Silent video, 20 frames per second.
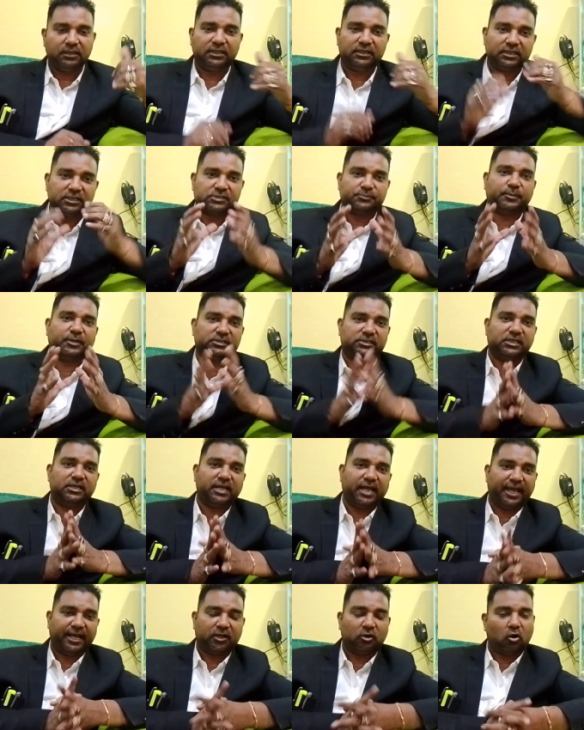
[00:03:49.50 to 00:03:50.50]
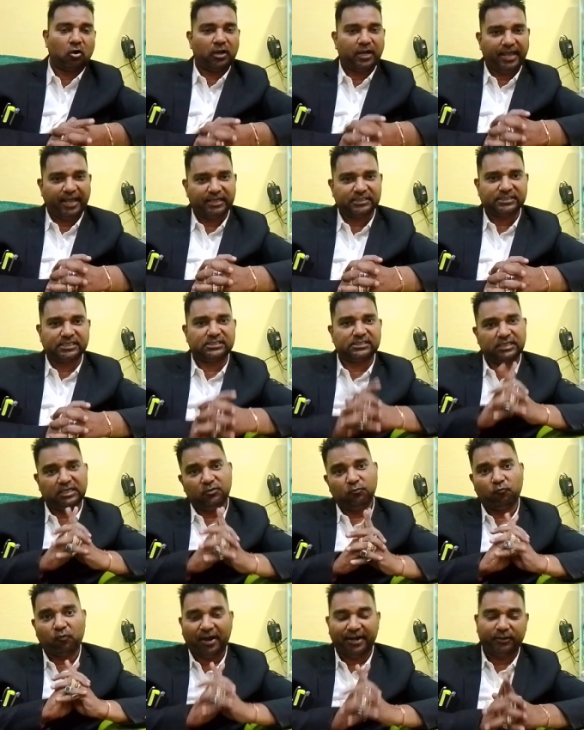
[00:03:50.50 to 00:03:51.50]
this person called X has
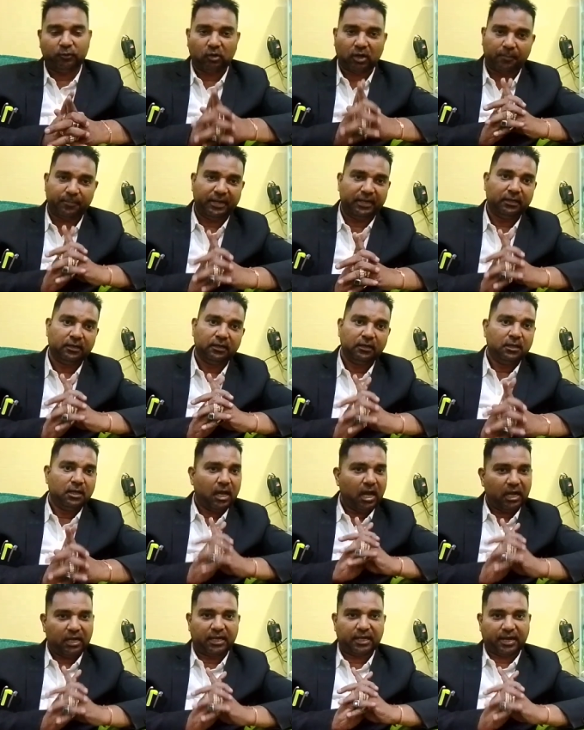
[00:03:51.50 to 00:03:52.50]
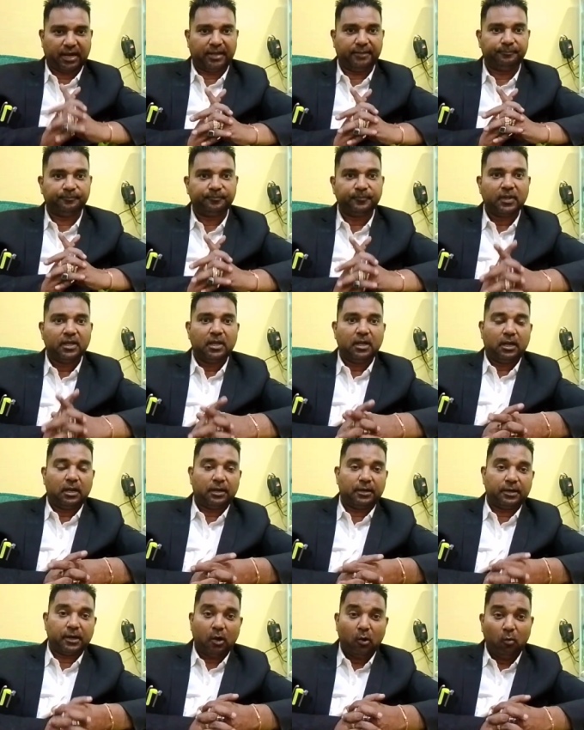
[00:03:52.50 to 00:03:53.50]
seen Y to commit a crime.
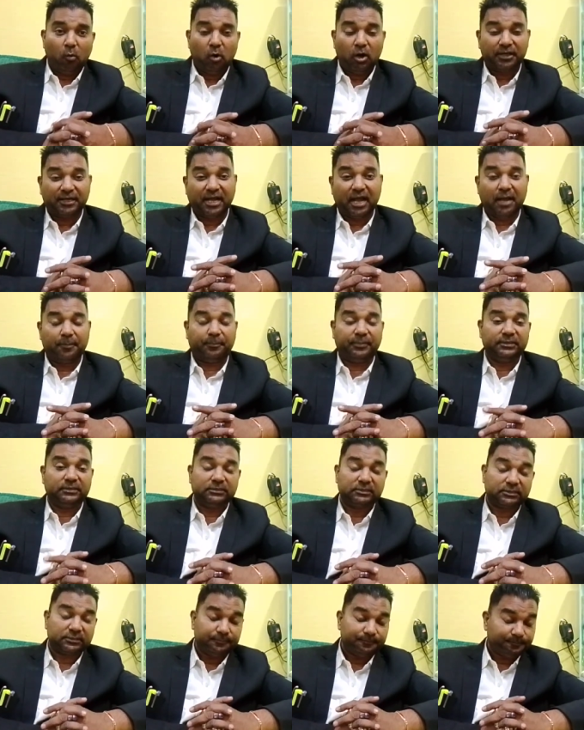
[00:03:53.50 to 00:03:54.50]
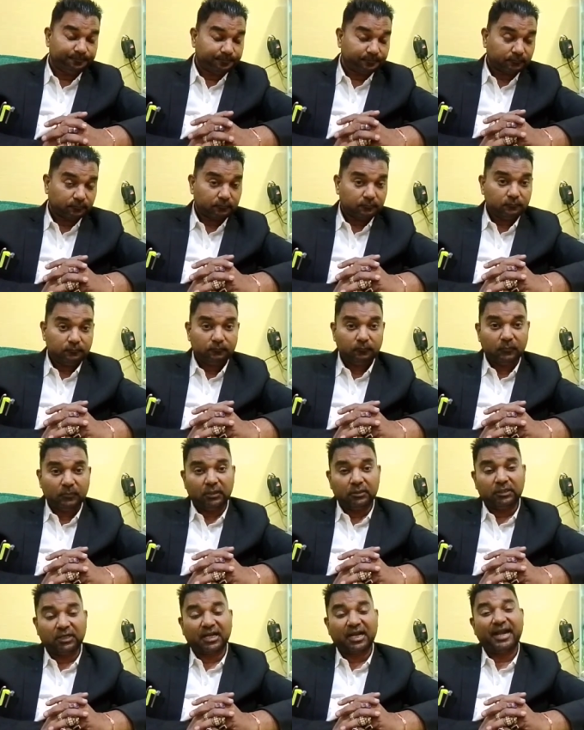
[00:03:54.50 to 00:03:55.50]
Now what happens,
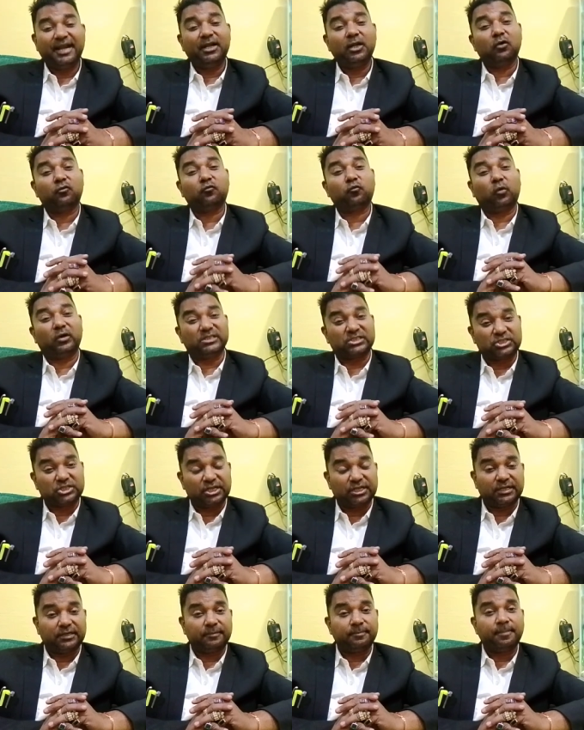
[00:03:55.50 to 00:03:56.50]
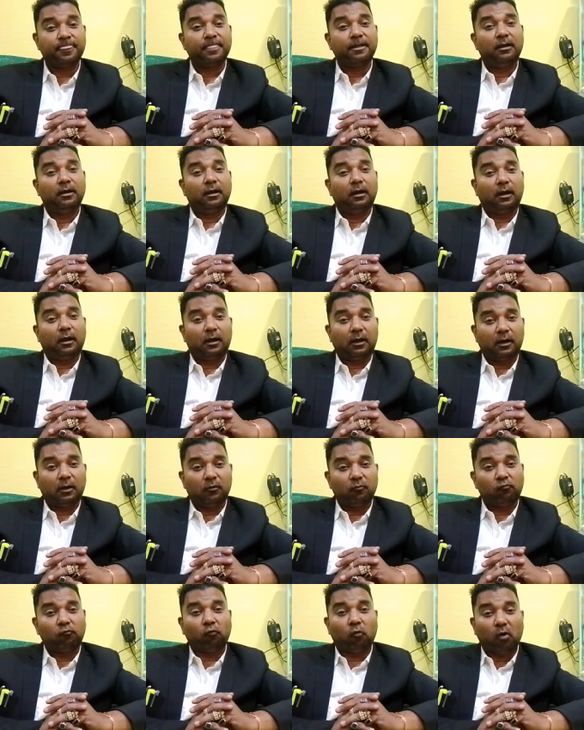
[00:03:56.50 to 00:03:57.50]
the kind of question
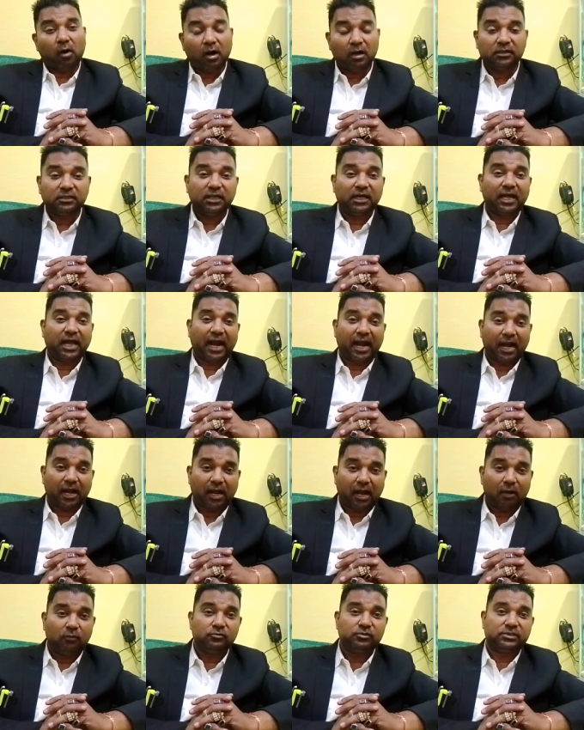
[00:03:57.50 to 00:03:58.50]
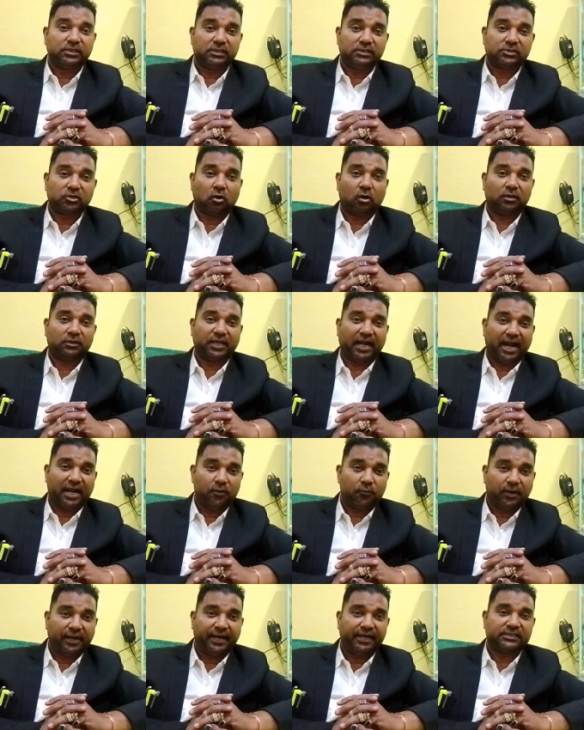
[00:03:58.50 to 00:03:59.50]
what the counsels or the
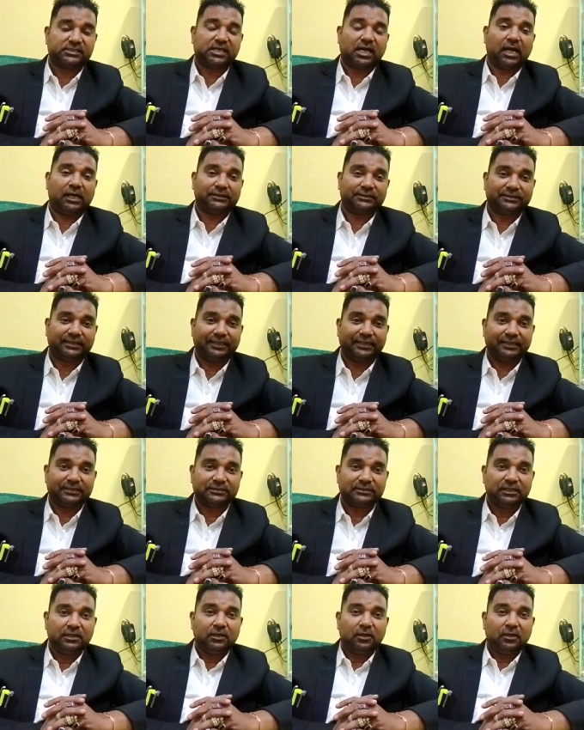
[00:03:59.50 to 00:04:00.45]
advocates ask is